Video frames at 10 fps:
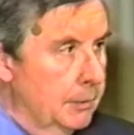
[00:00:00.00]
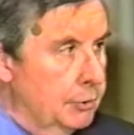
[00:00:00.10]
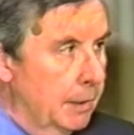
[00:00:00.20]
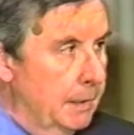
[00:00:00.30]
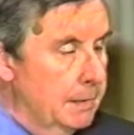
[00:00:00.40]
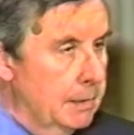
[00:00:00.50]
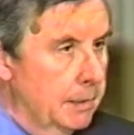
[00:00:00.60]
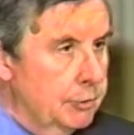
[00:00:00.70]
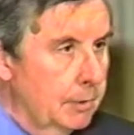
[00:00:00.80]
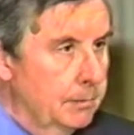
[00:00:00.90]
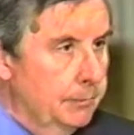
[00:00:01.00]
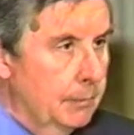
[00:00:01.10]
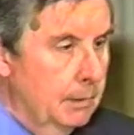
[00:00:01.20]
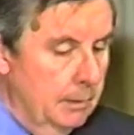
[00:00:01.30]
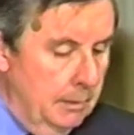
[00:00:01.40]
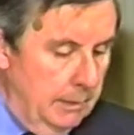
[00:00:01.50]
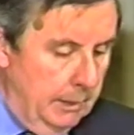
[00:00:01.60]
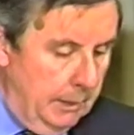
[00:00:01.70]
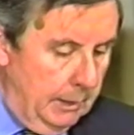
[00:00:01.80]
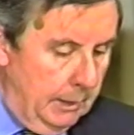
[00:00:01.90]
The Chinese nation
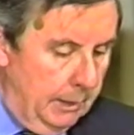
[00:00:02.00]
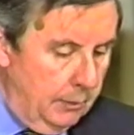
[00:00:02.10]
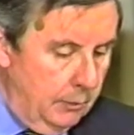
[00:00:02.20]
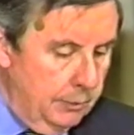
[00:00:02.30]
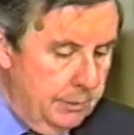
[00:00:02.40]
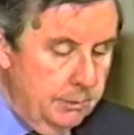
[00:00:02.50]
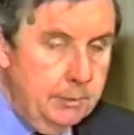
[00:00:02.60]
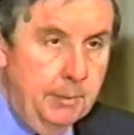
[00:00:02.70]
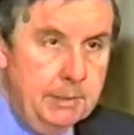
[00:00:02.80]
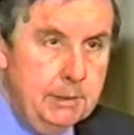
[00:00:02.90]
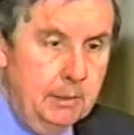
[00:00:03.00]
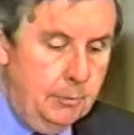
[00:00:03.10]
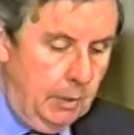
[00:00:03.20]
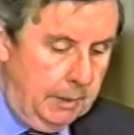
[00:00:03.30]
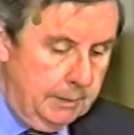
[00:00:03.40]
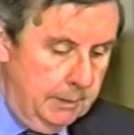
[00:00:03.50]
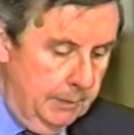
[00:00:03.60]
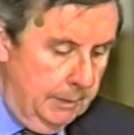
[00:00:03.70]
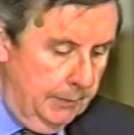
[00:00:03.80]
had a gross domestic product